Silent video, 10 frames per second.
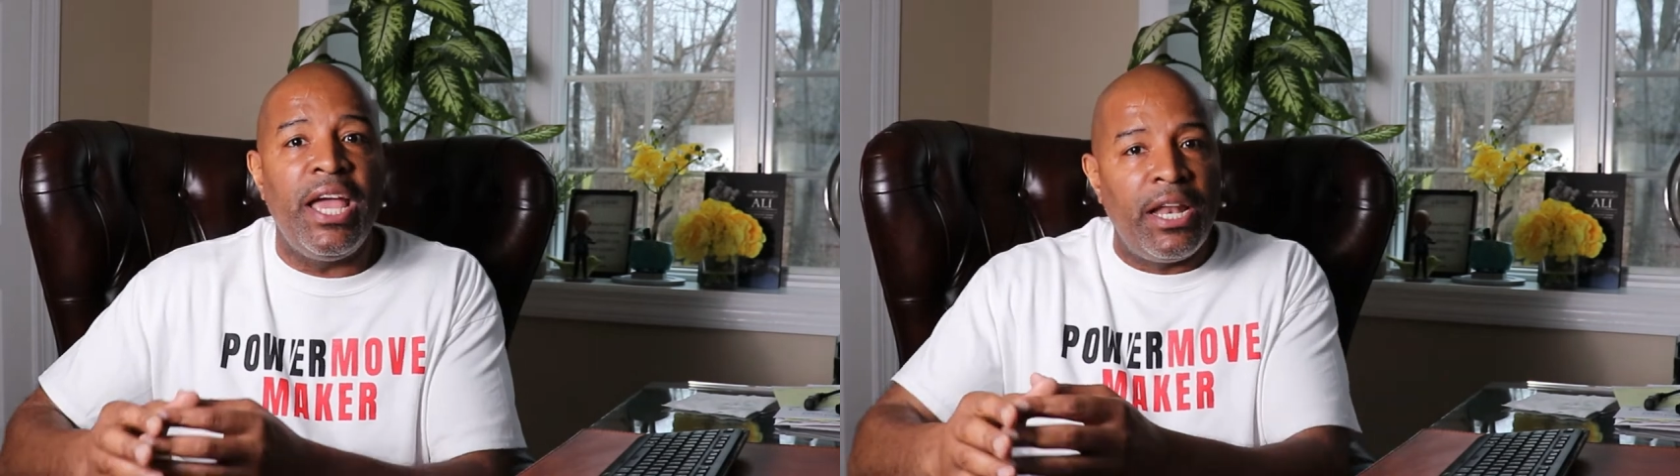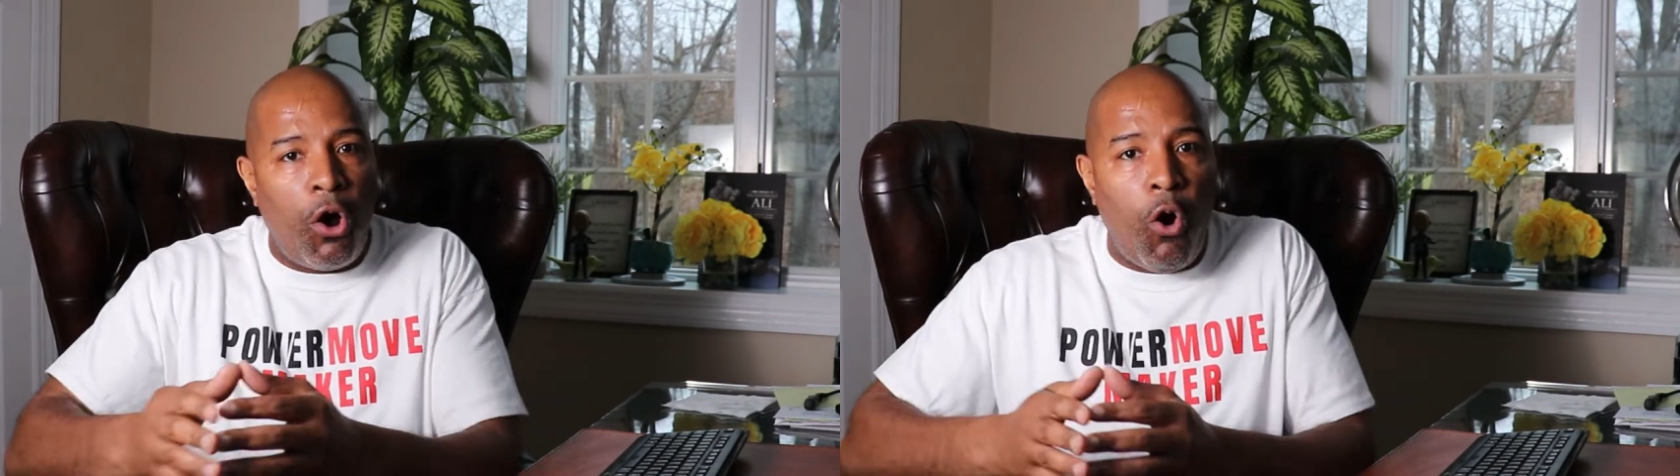
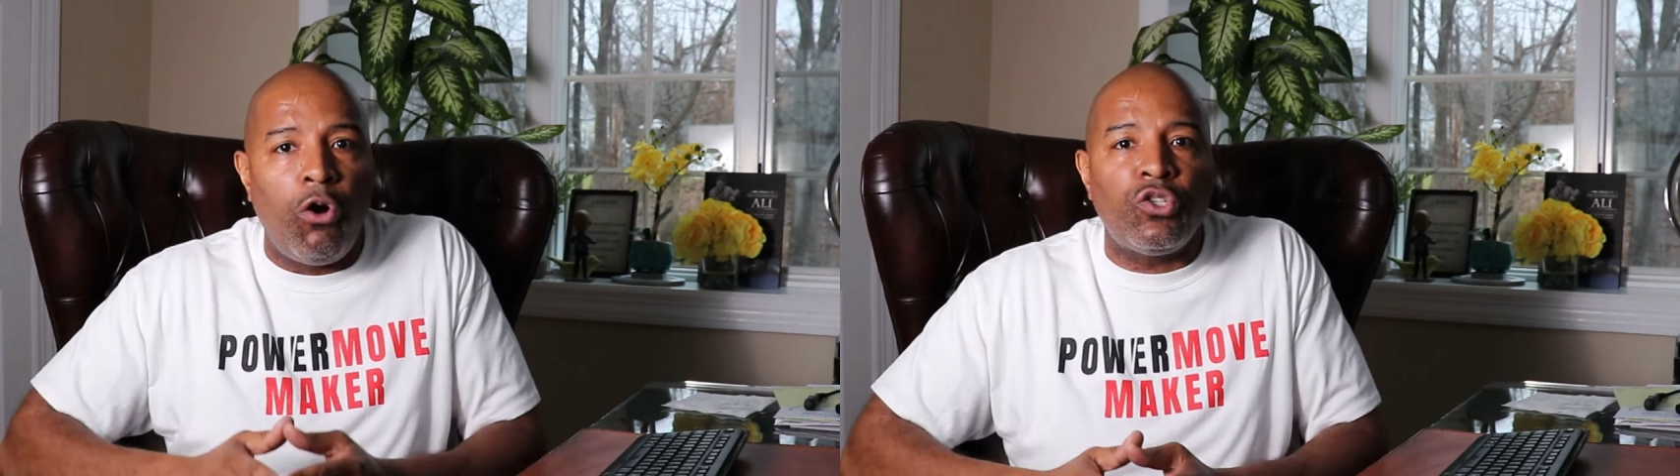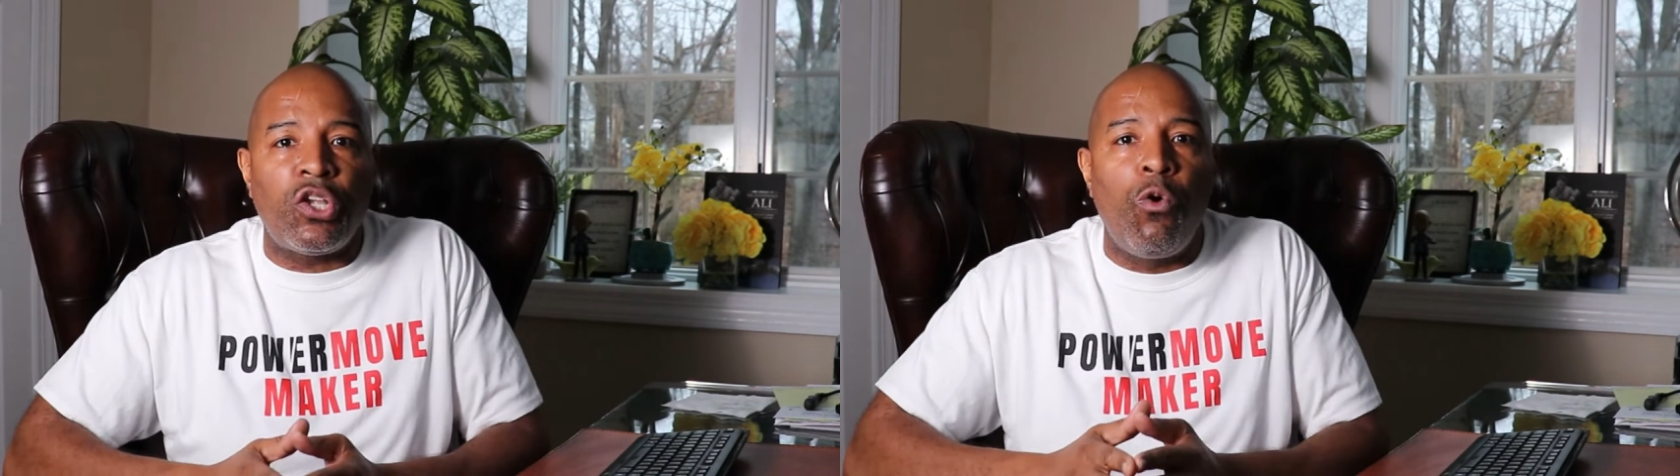and
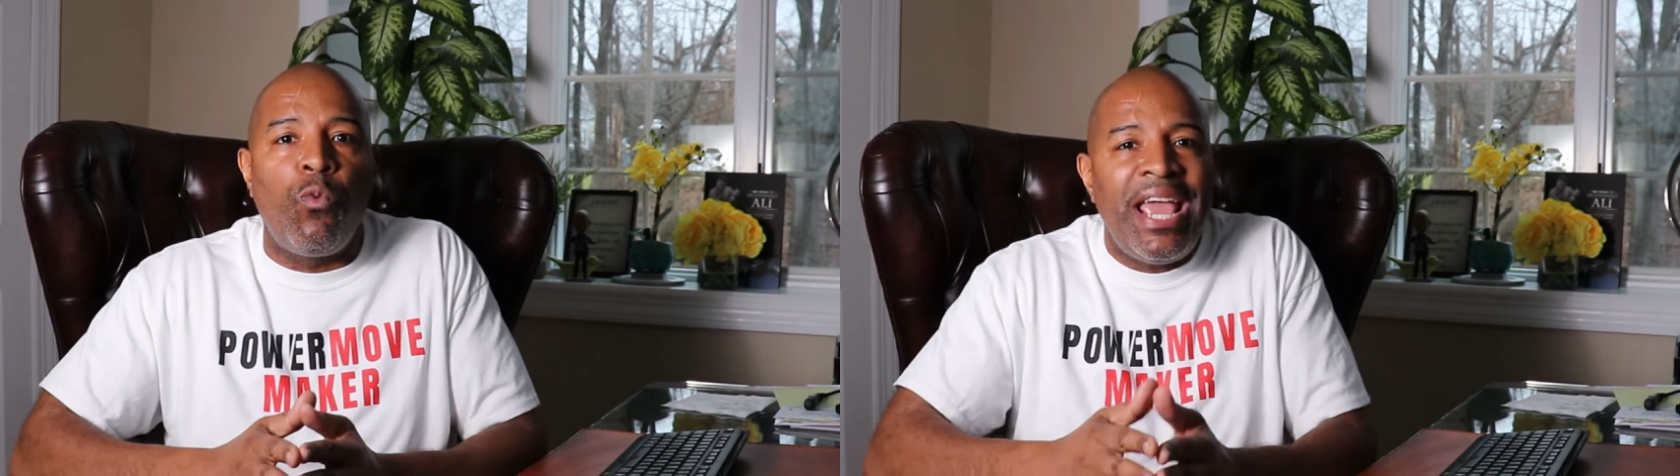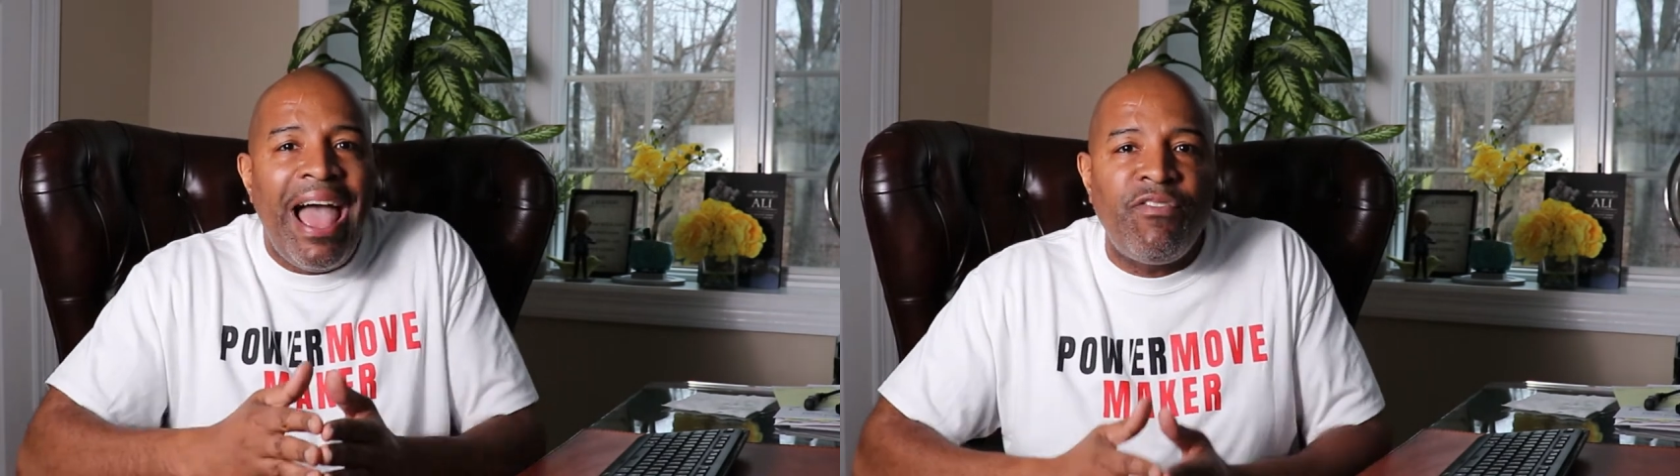also
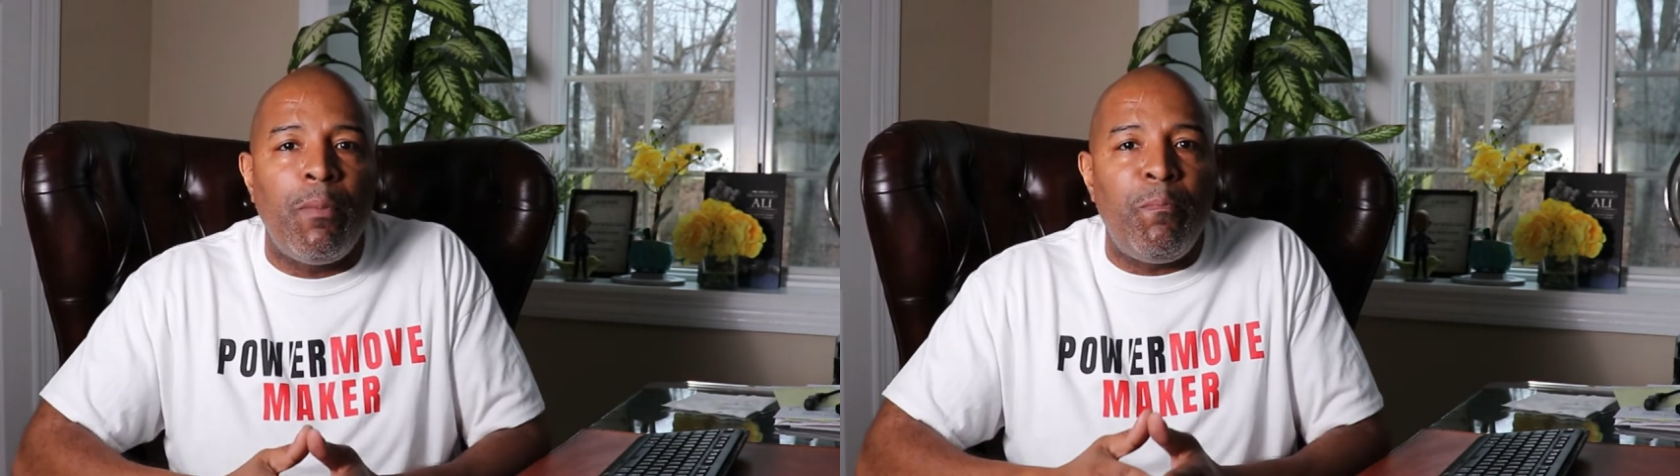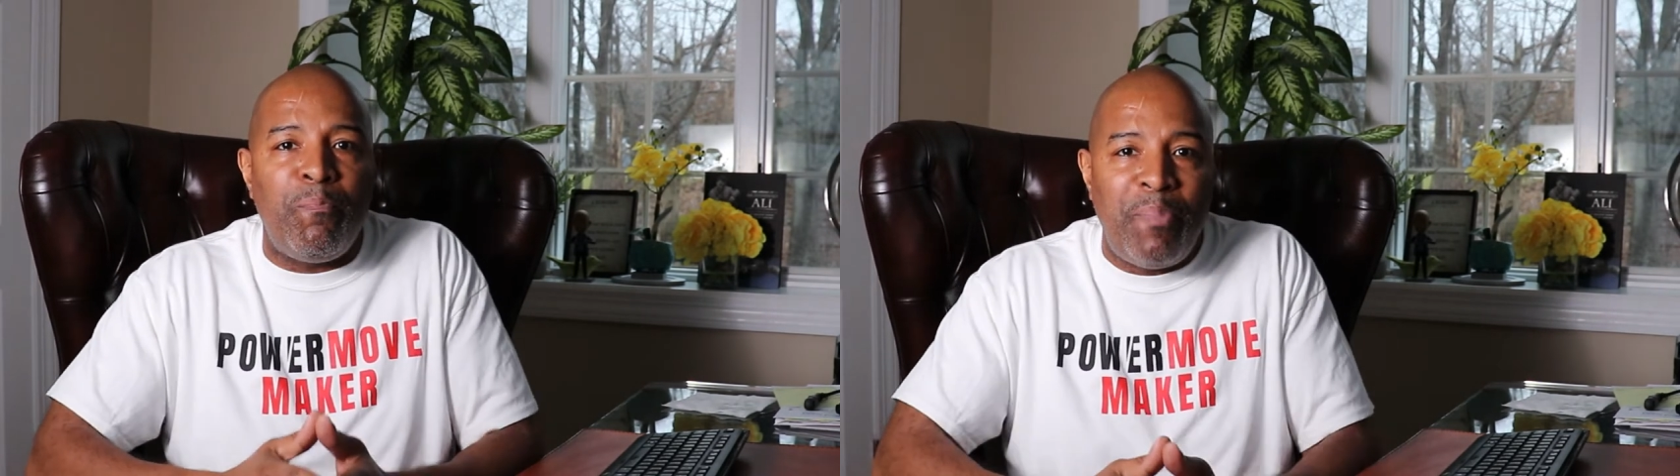we have
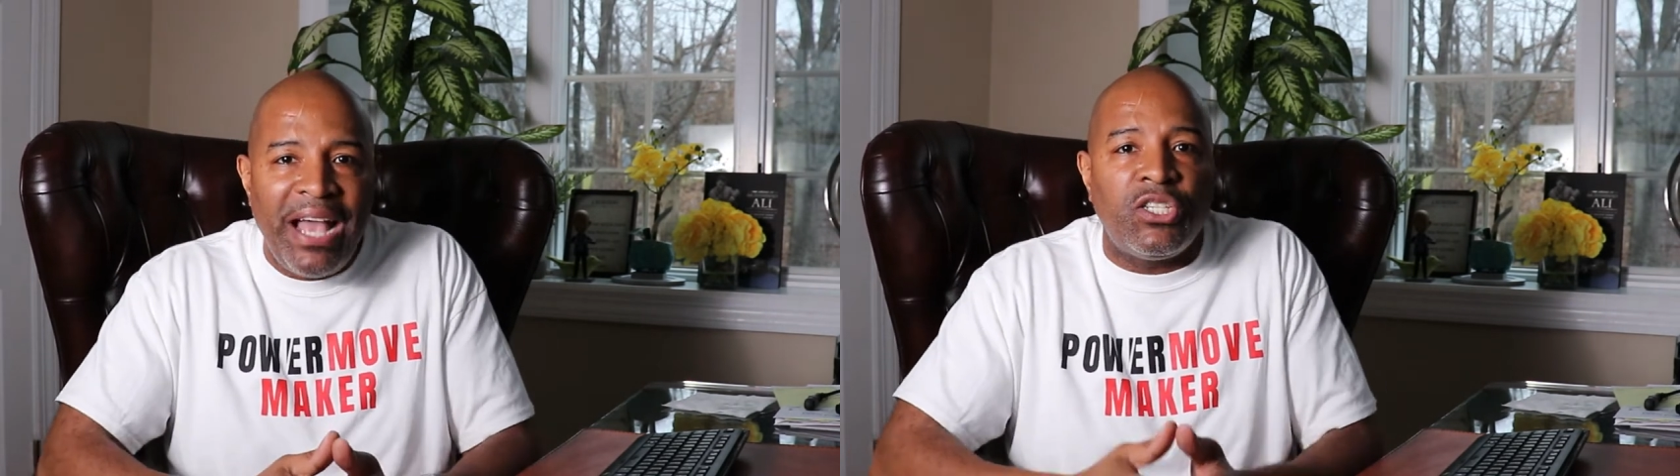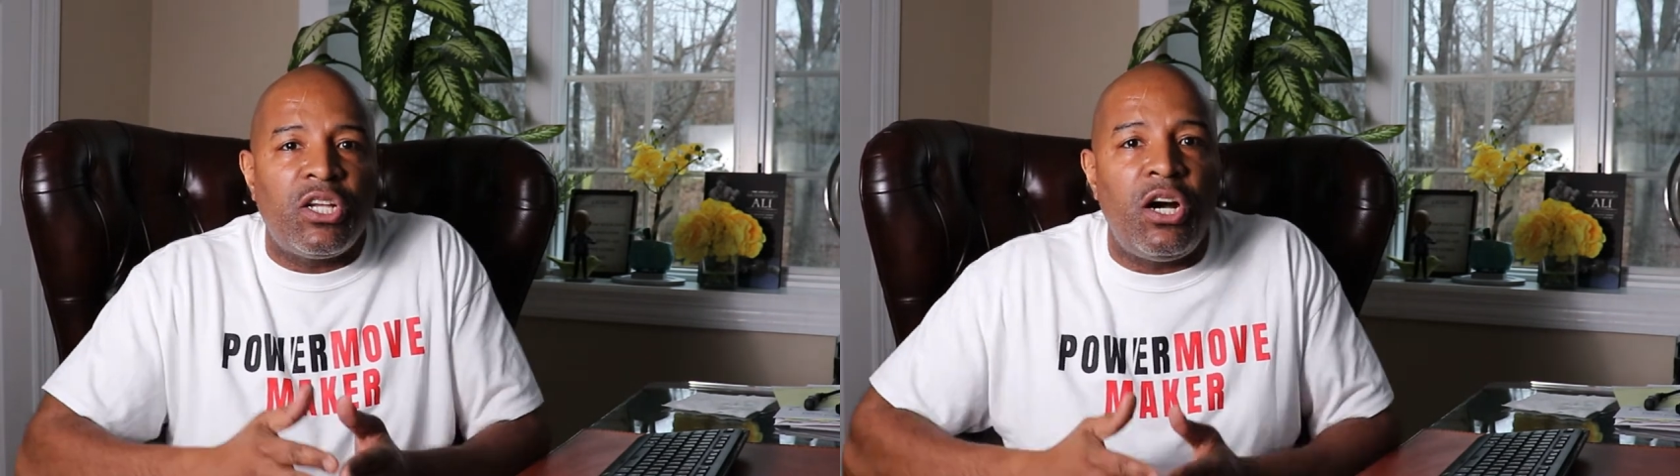the
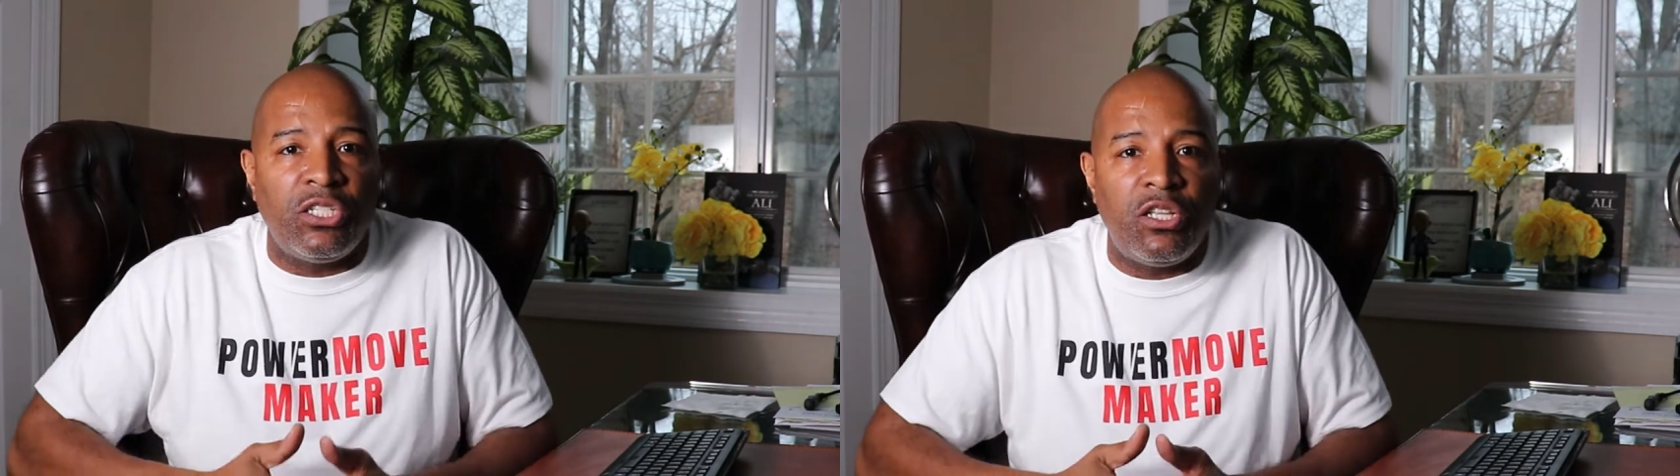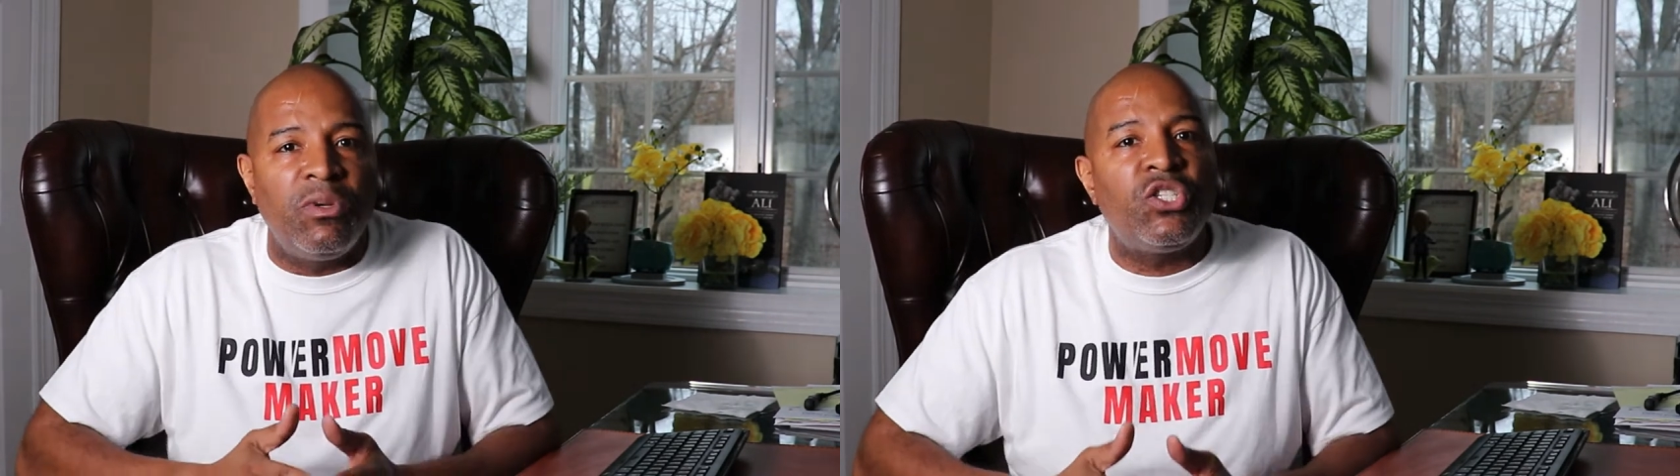best
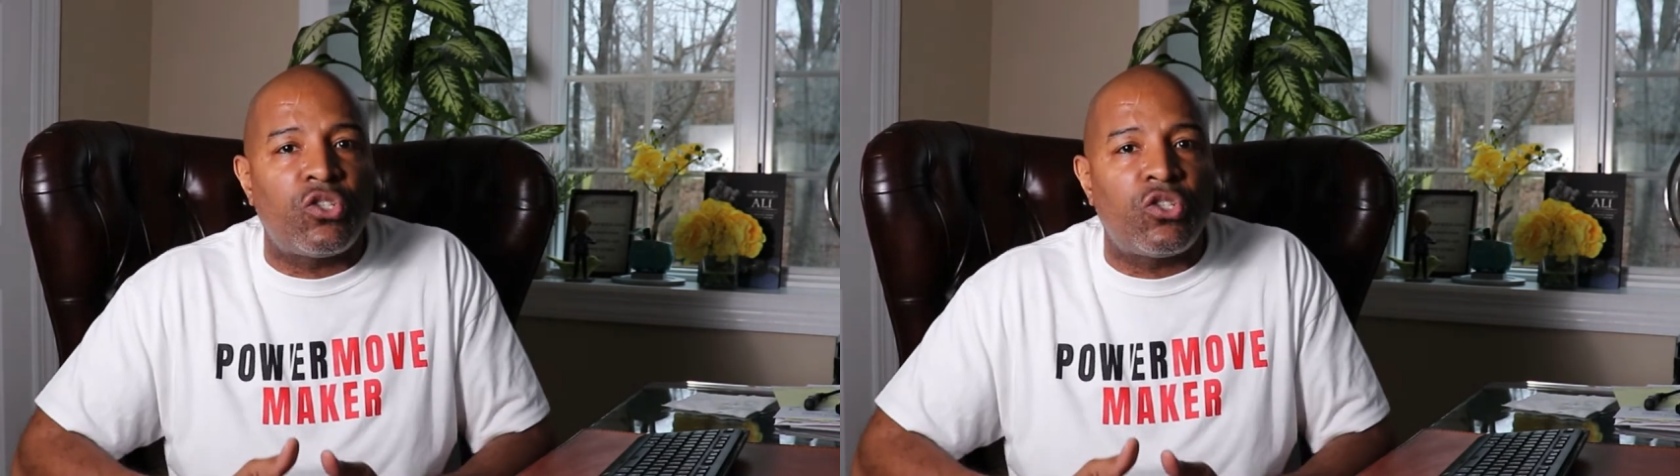customer